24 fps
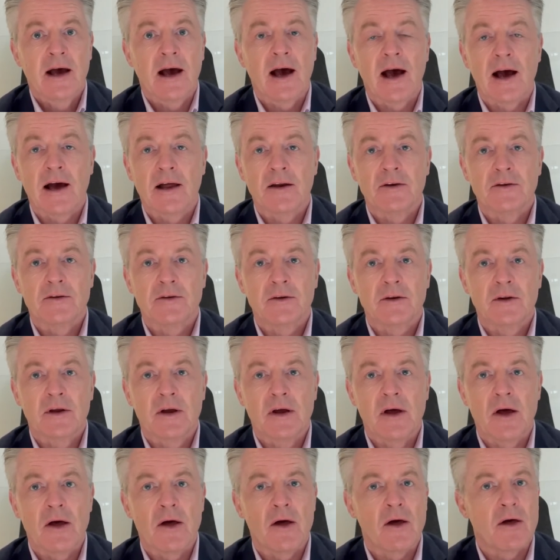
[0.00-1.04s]
and
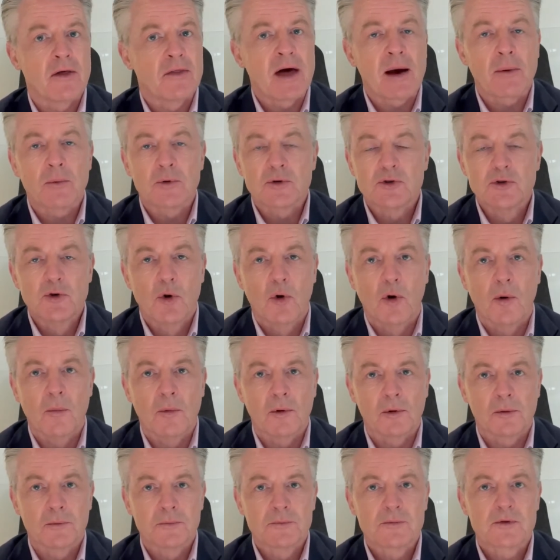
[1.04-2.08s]
uh, that was normal.